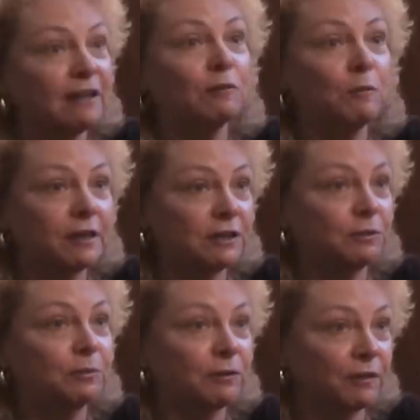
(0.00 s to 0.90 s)
other way to
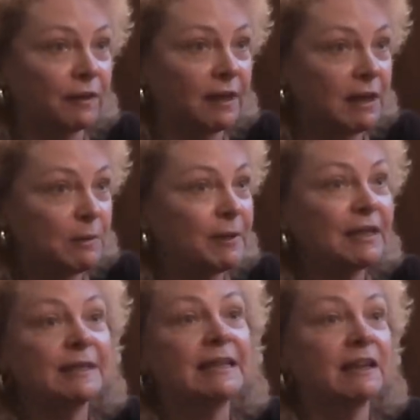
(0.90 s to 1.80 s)
do birth
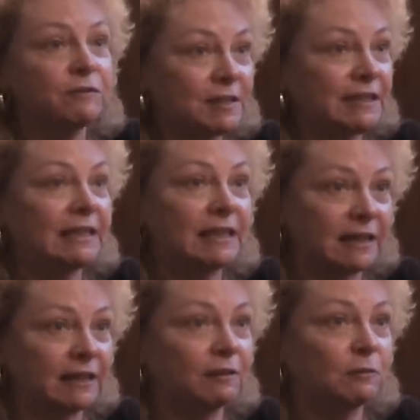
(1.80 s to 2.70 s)
because they never see it
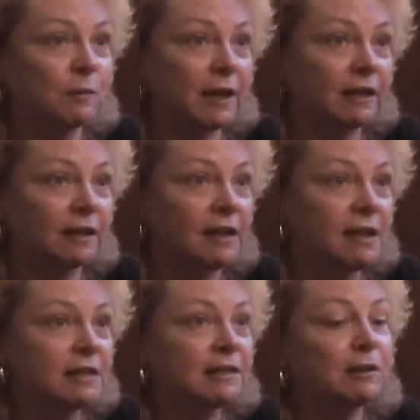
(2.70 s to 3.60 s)
any other way.
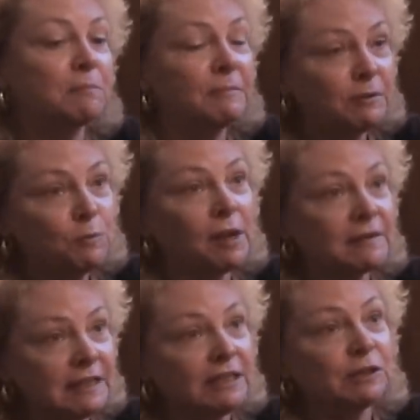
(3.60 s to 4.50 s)
So
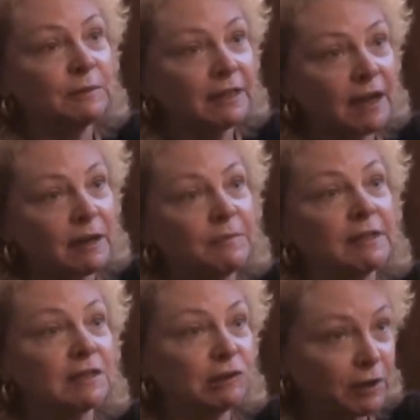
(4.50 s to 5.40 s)
midwives need to become the
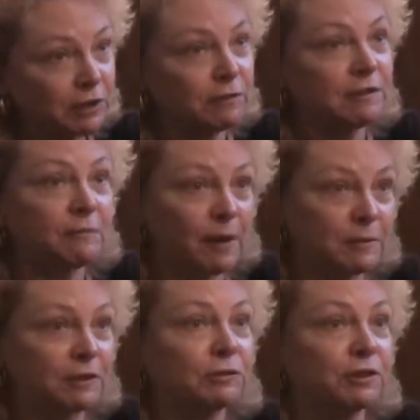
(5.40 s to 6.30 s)
instructors of
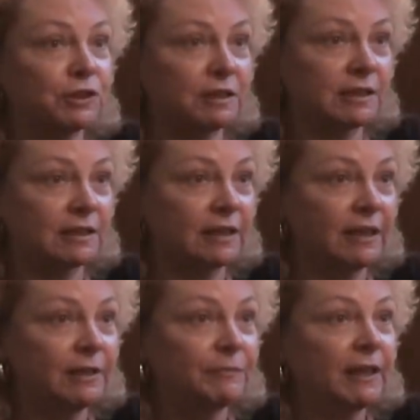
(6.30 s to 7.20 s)
obstetricians
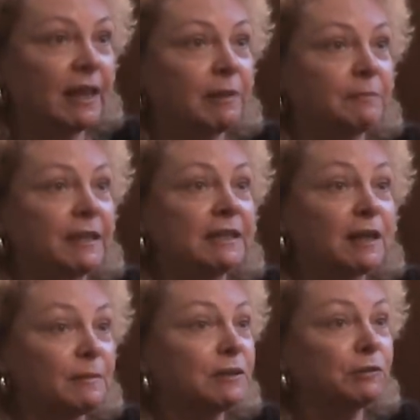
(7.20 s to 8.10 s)
because
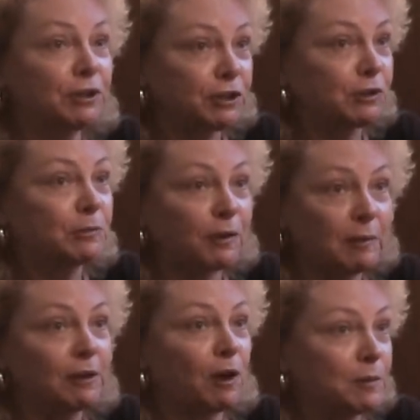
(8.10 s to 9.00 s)
obstetricians are
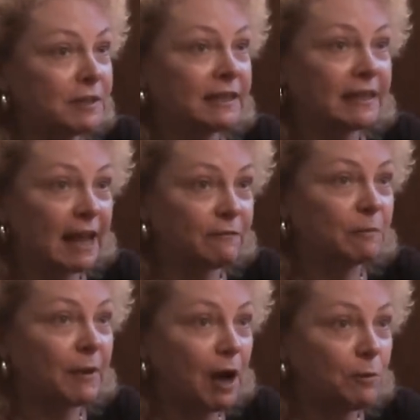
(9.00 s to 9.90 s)
probably always going to have the
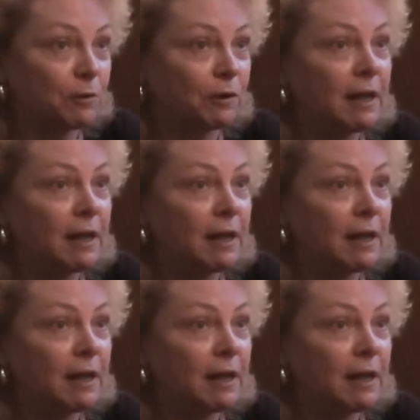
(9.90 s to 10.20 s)
power,